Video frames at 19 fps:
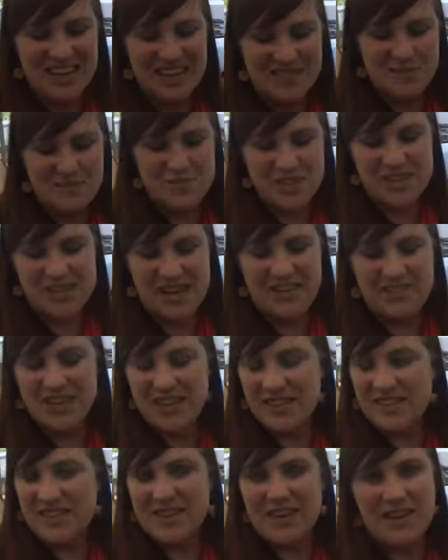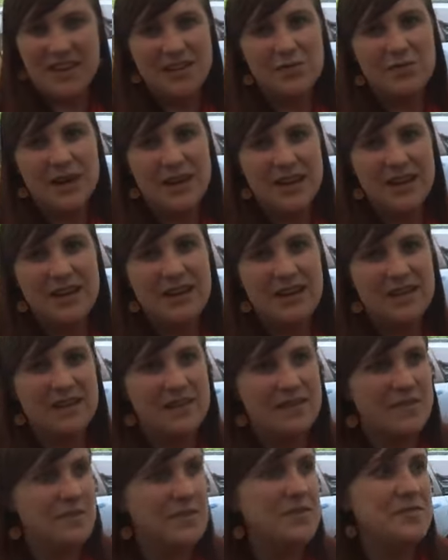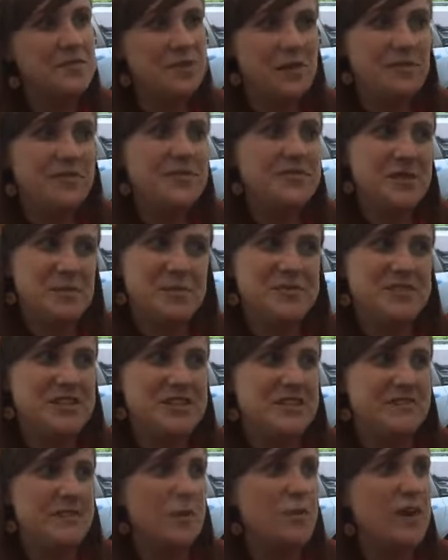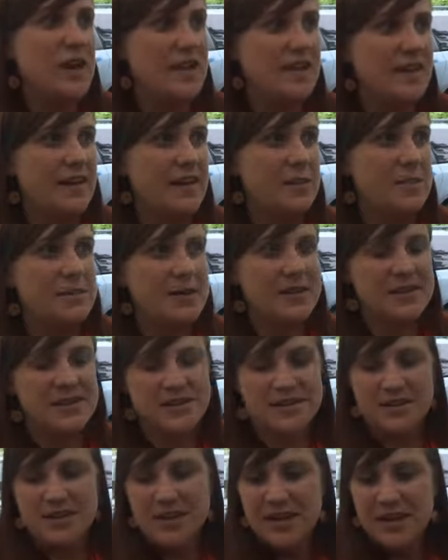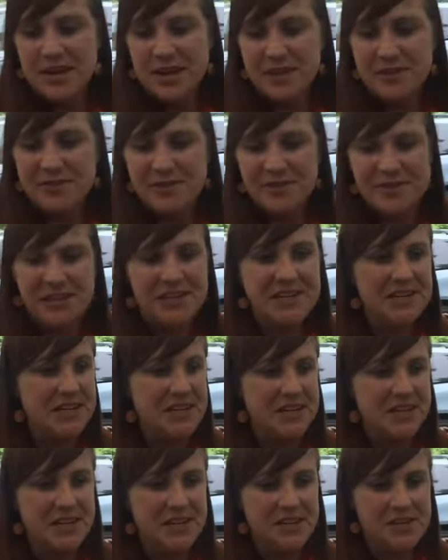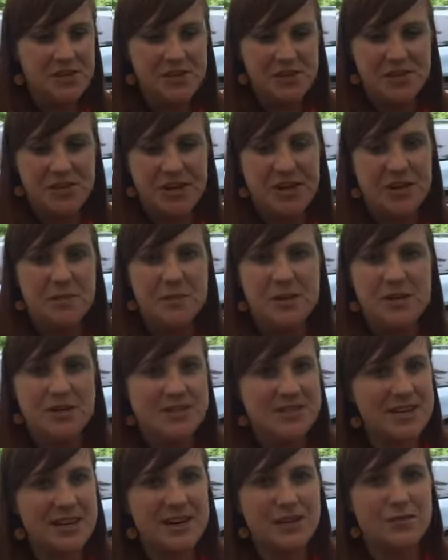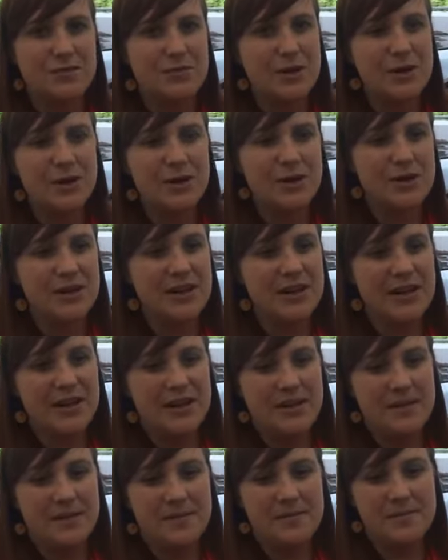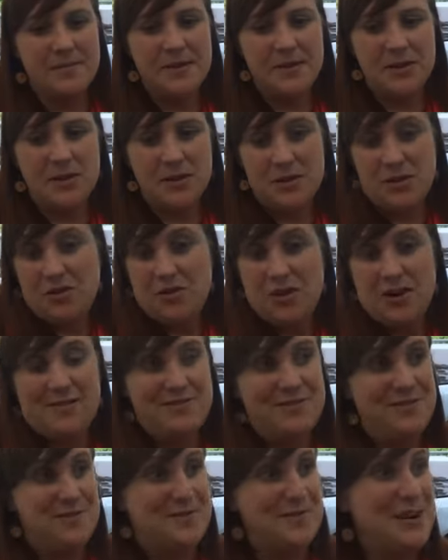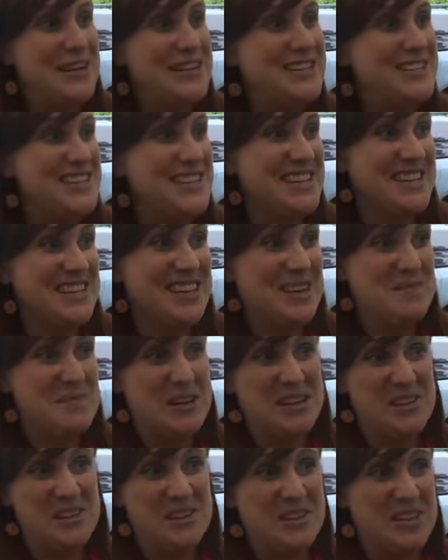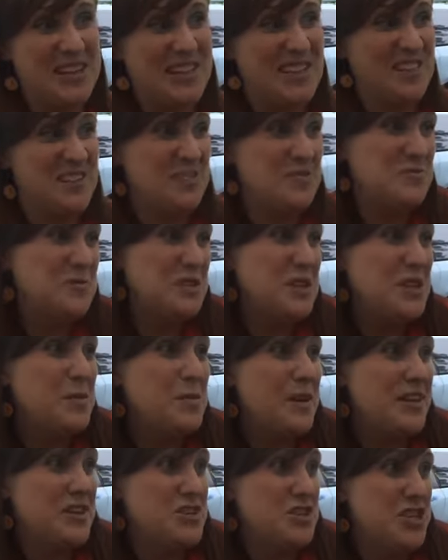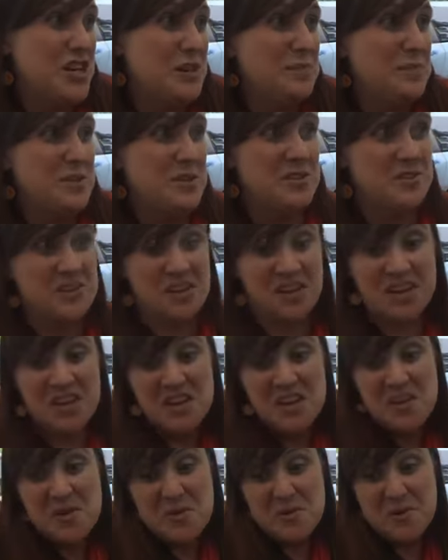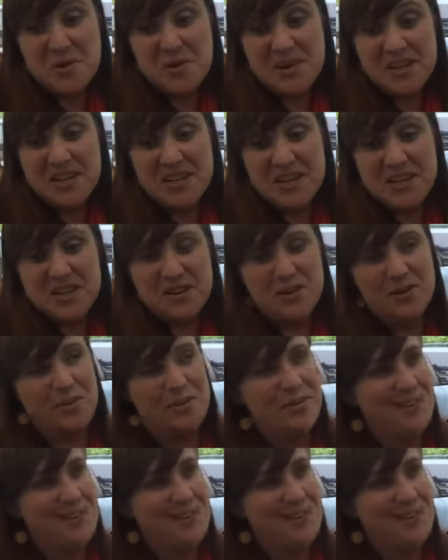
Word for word: um, just having this kit ready is 50, you're fifty percent of the way there because mm-hmm. if you see an injured animal on the side of the road. Um, you're often frantic. They might look like they're in really bad shape, and you're like, what do I do?